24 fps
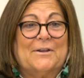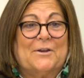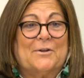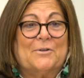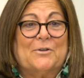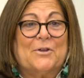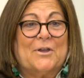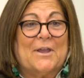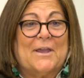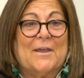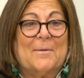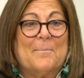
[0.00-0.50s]
you
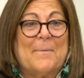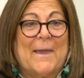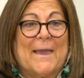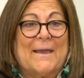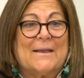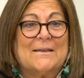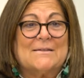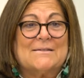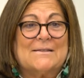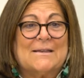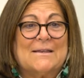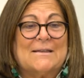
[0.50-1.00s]
know, looking at
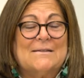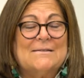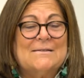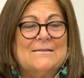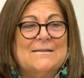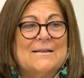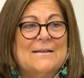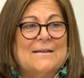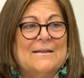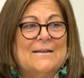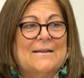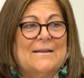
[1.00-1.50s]

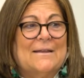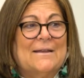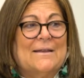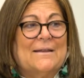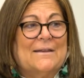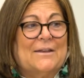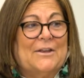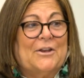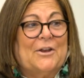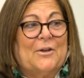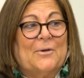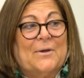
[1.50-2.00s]
magazines.
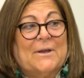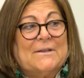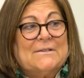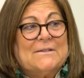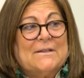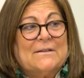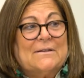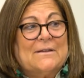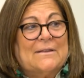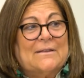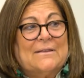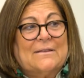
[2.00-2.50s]
You know, I
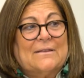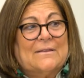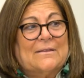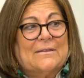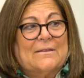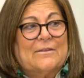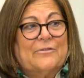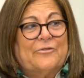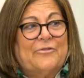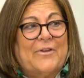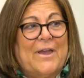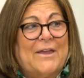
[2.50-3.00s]
said,
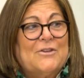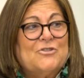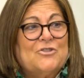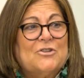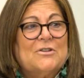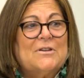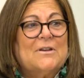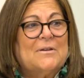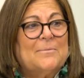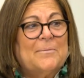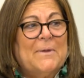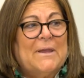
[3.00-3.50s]
the
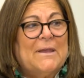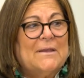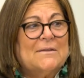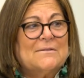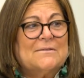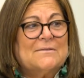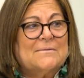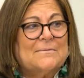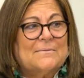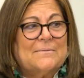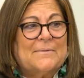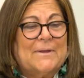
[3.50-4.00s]
fashion in me
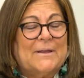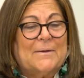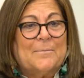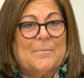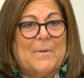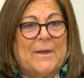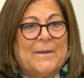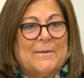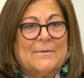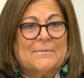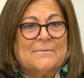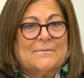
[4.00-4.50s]
is
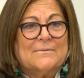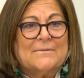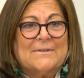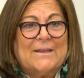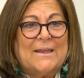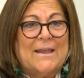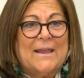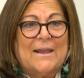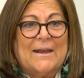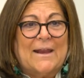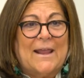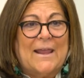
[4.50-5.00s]
in my
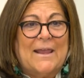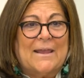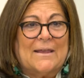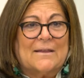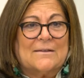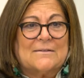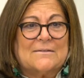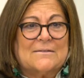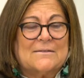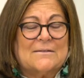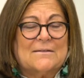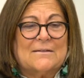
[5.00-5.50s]

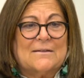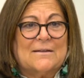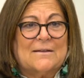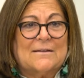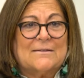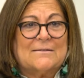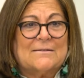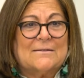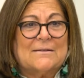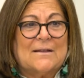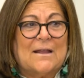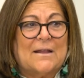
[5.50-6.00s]
DNA.
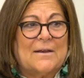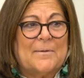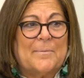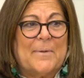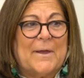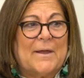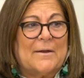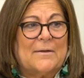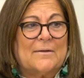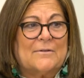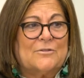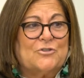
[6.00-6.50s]
It's not
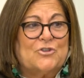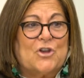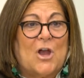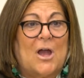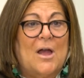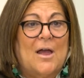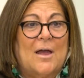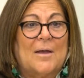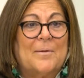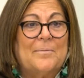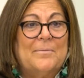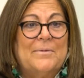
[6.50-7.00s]
about a
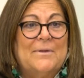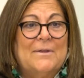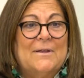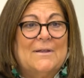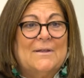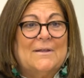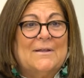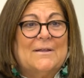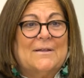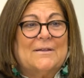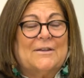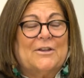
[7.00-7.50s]
job.
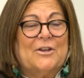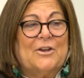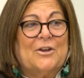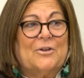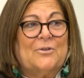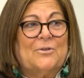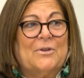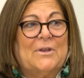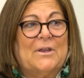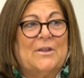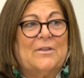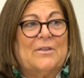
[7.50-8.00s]
You
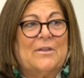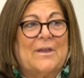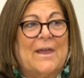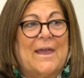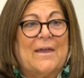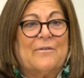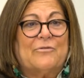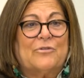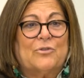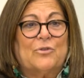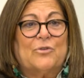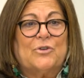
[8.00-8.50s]
know, you either
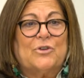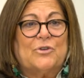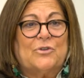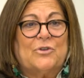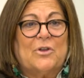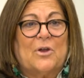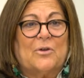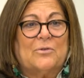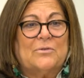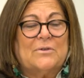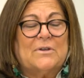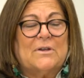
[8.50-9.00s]
have it or you
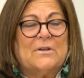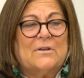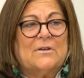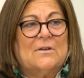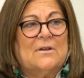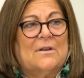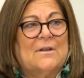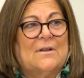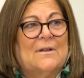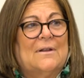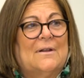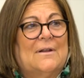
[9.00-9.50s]
don't. And